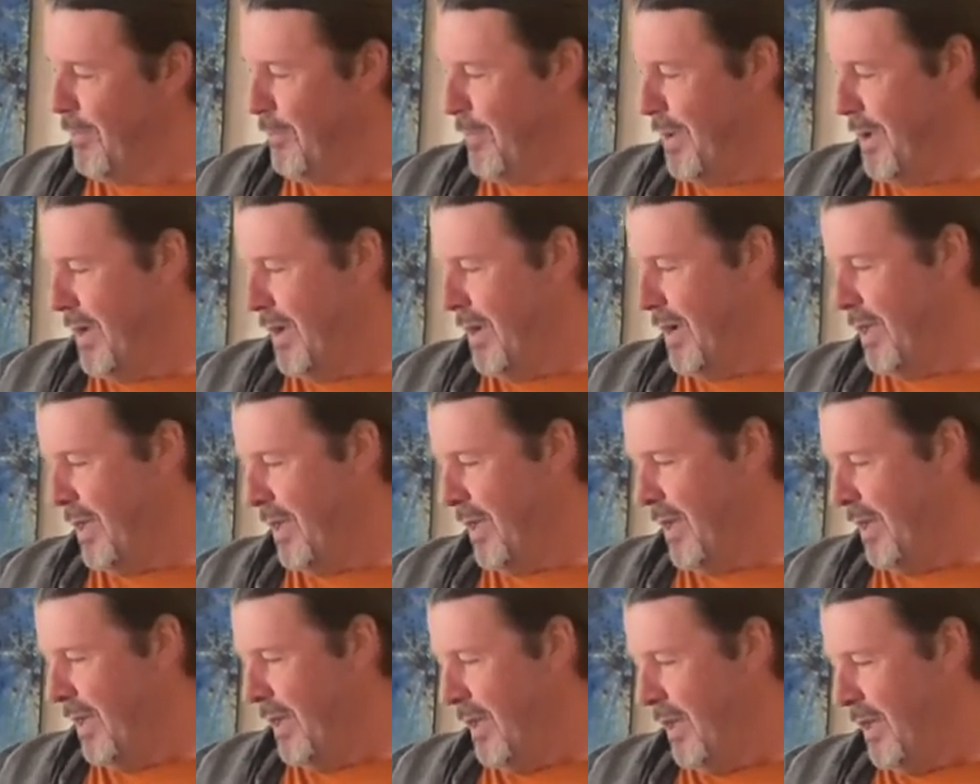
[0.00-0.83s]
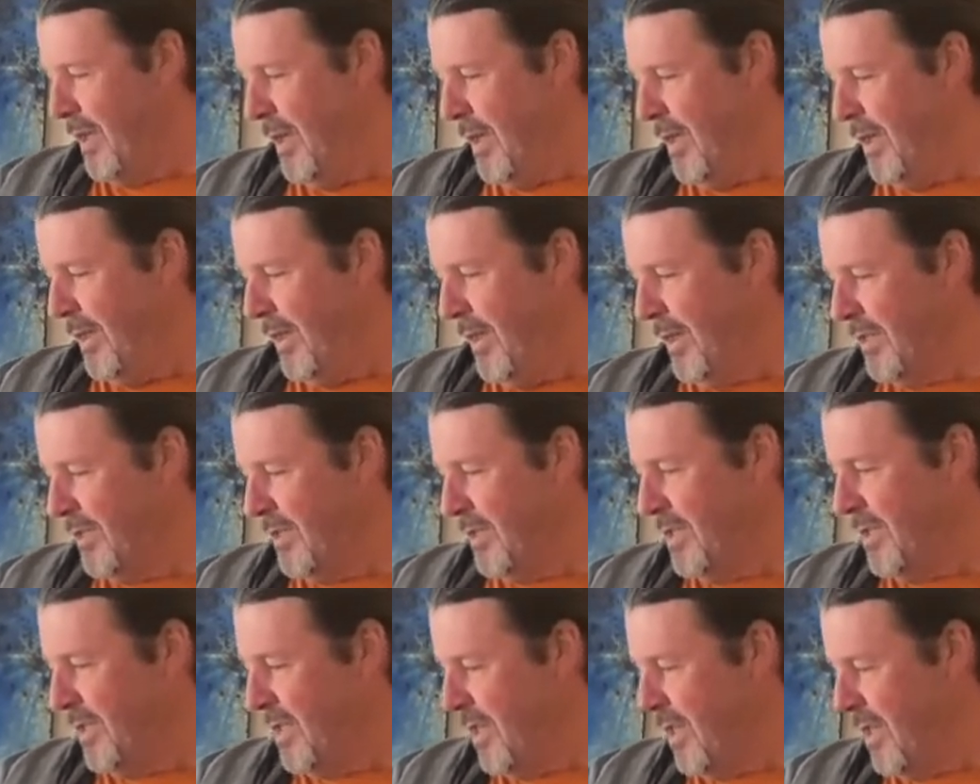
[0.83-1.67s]
But let's
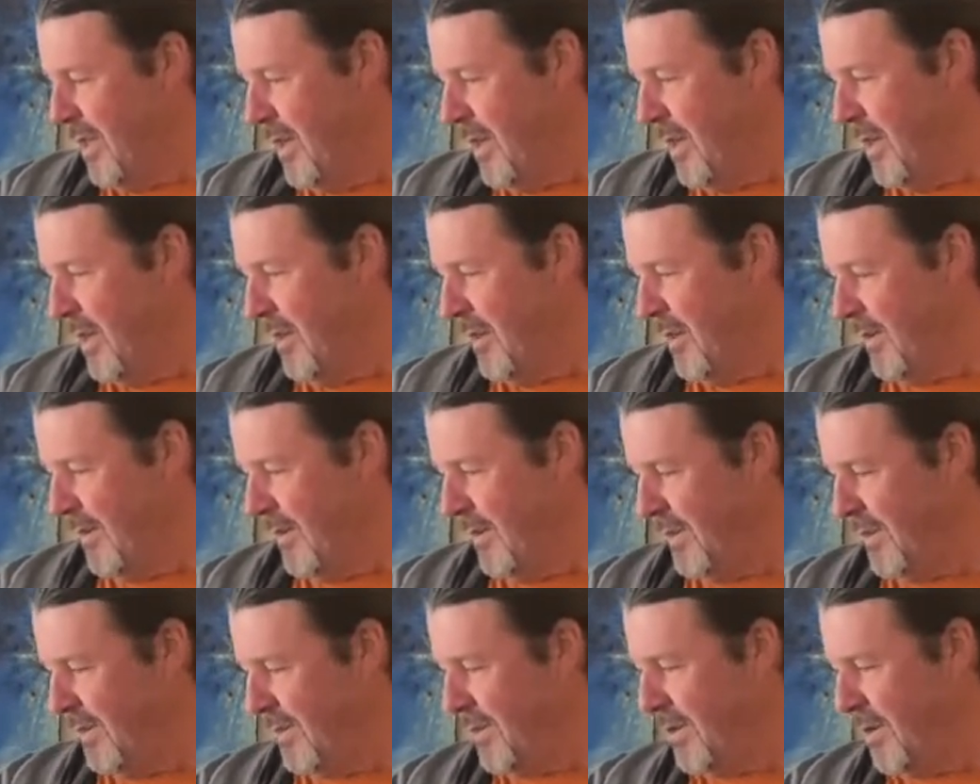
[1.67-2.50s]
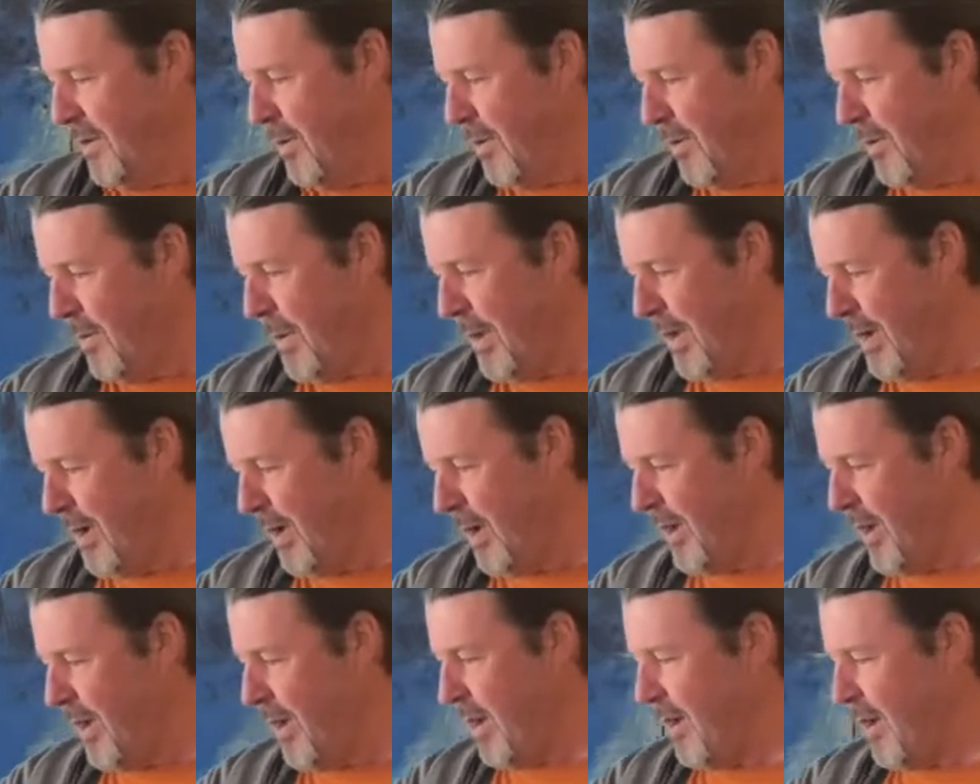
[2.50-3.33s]
see uh, see what we
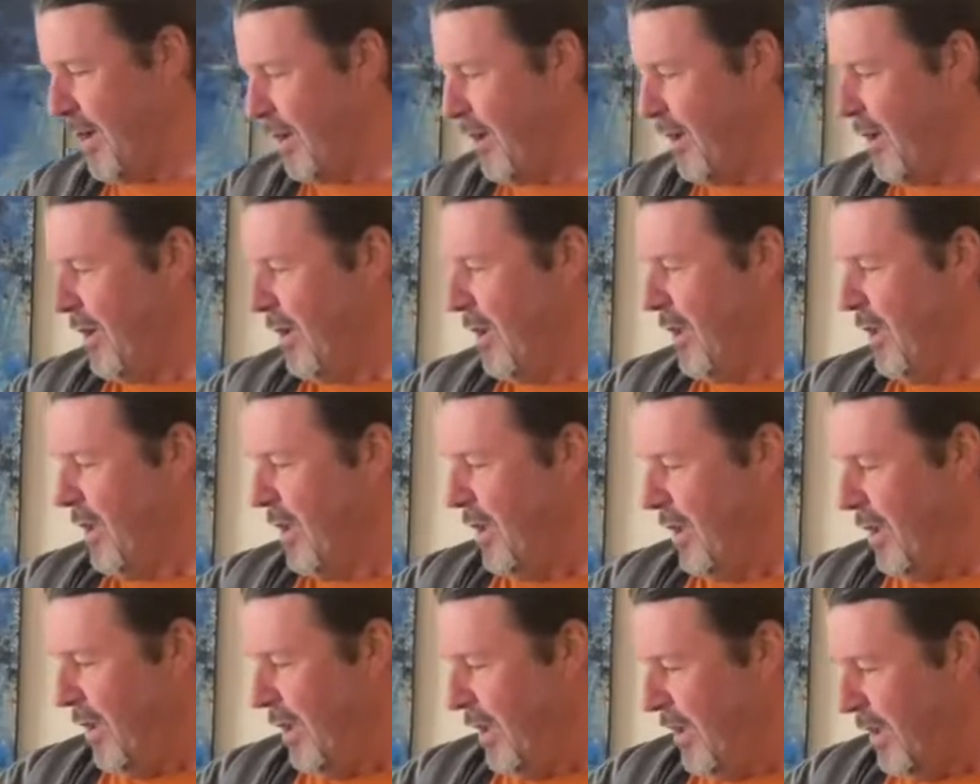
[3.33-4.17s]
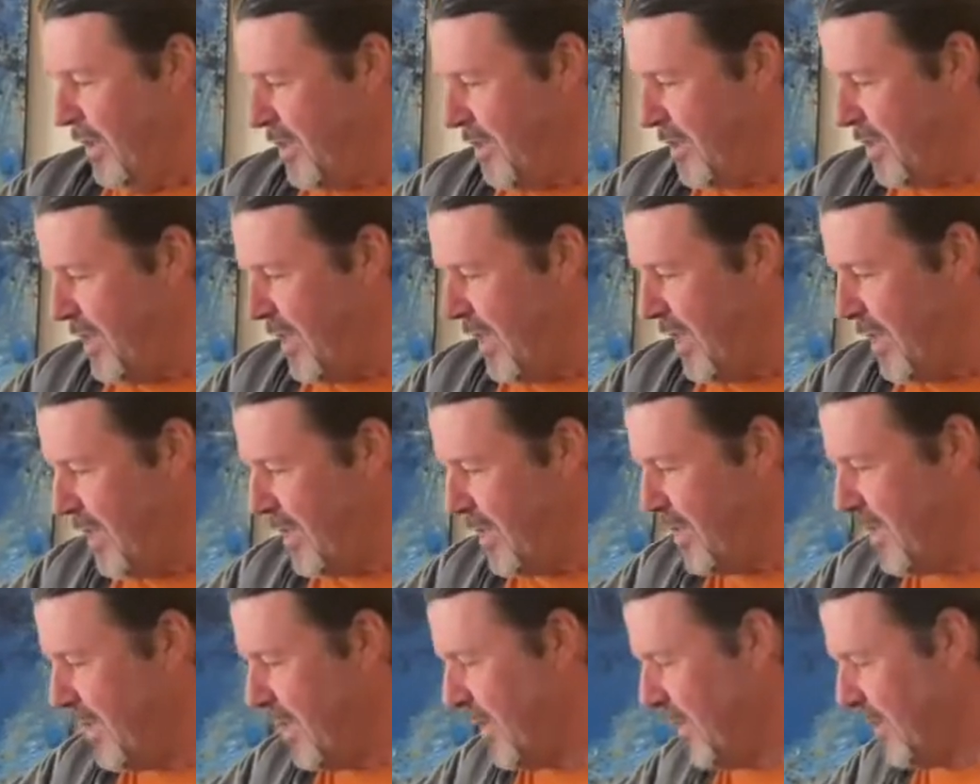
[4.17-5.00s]
got here. It says,